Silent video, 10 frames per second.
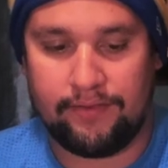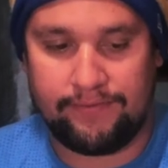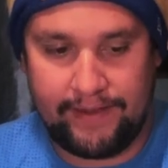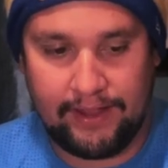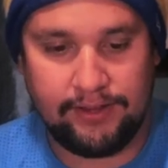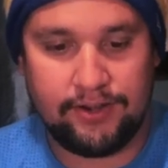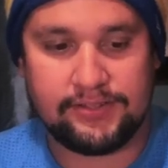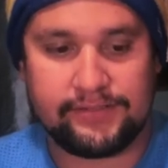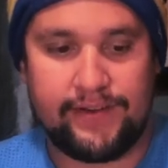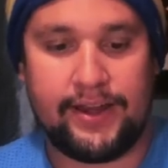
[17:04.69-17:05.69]
all the
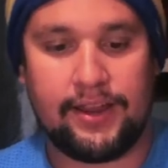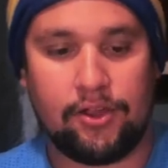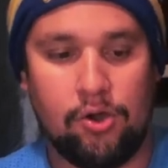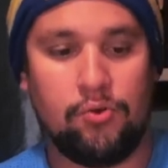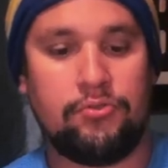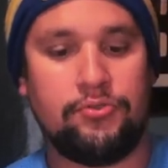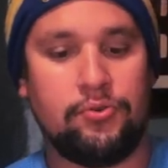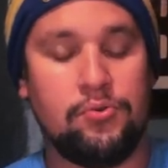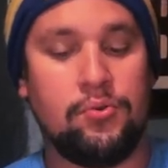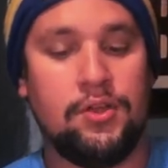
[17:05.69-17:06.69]
failures, if I didn't go
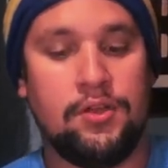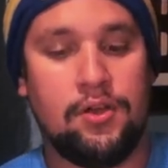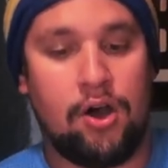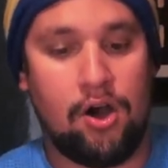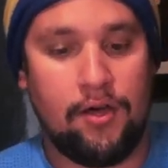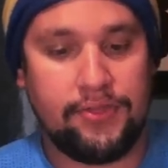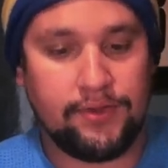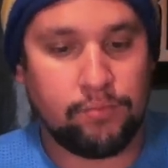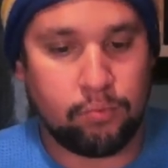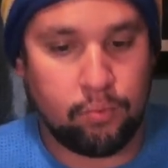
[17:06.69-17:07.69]
through all
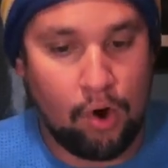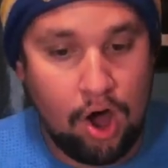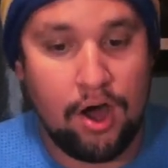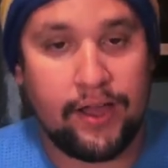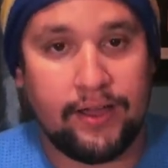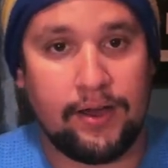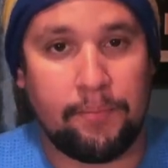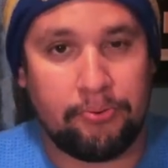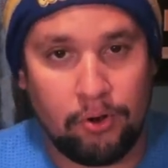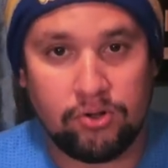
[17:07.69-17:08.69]
the wrong
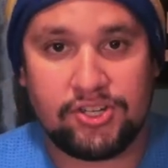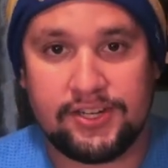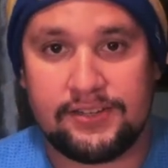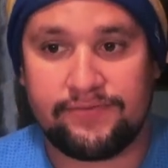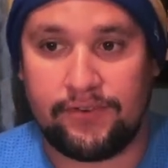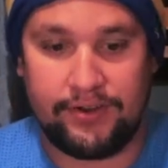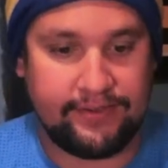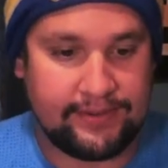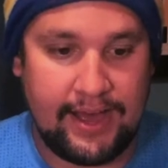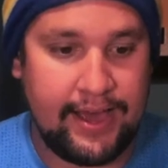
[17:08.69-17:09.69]
approaches from
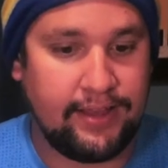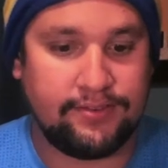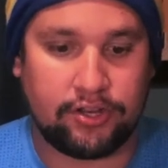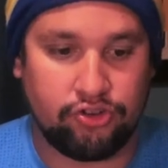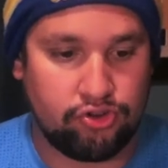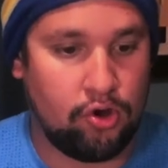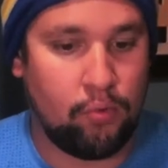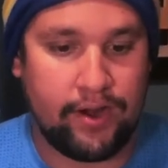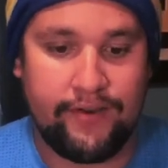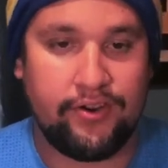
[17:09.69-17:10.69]
design to
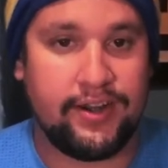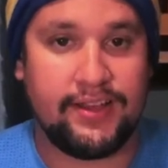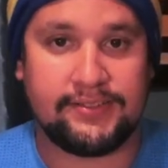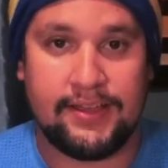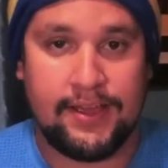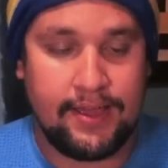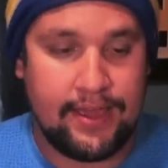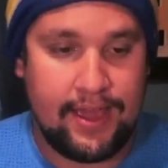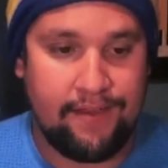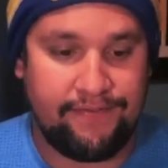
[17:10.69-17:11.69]
control, whatever it is,
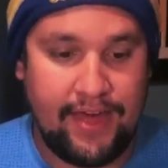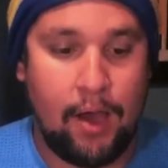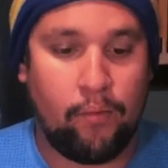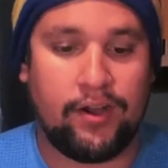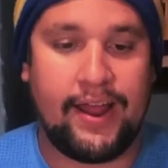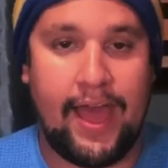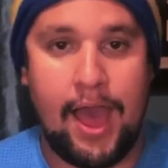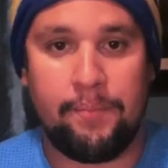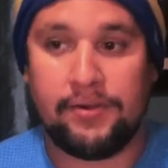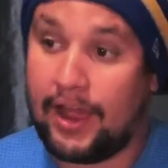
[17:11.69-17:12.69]
if that wouldn't have
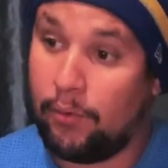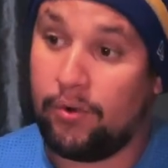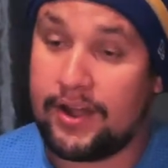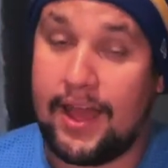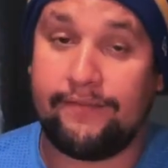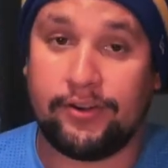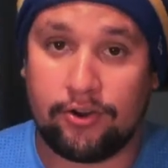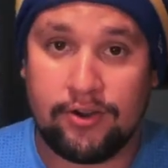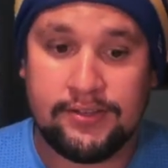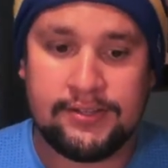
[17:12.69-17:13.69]
happened, I wouldn't have
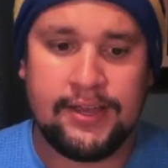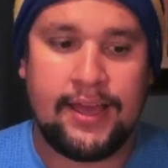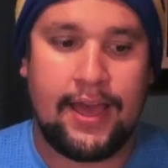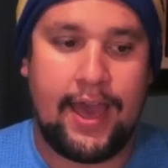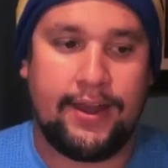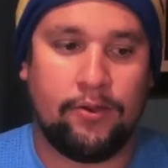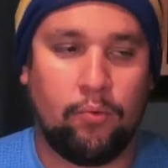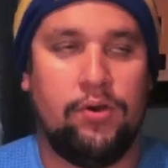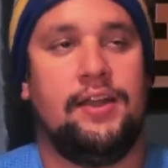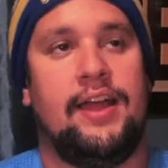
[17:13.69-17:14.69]
learned, and it
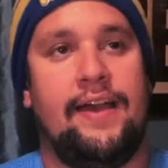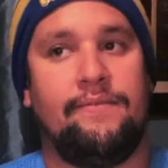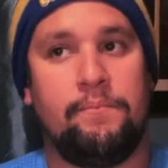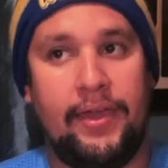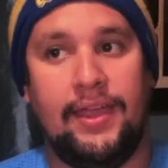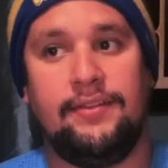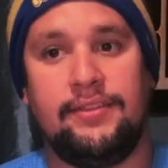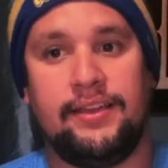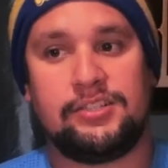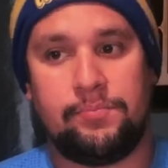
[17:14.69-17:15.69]
wouldn't have made
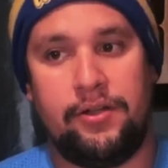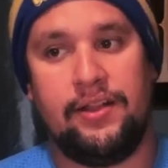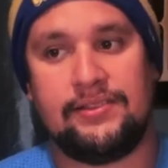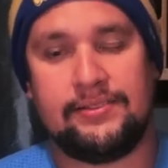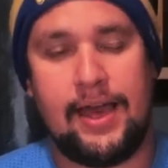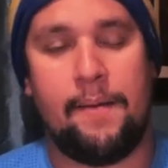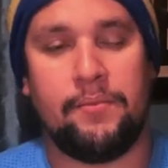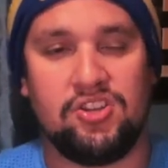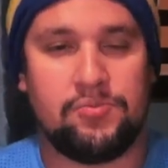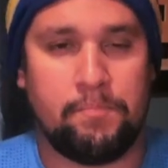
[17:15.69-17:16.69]
the experience that
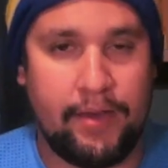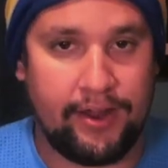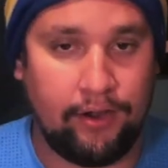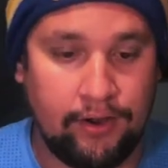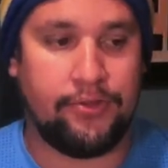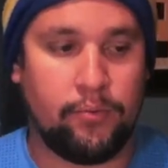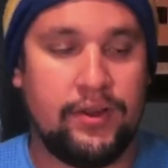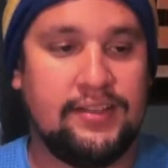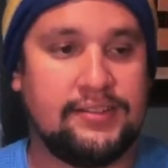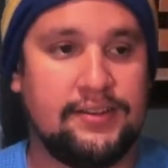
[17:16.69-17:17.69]
much better. The
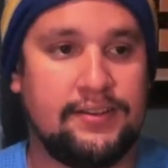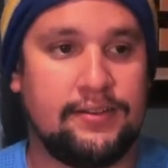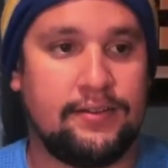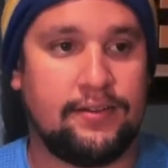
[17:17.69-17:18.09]
reason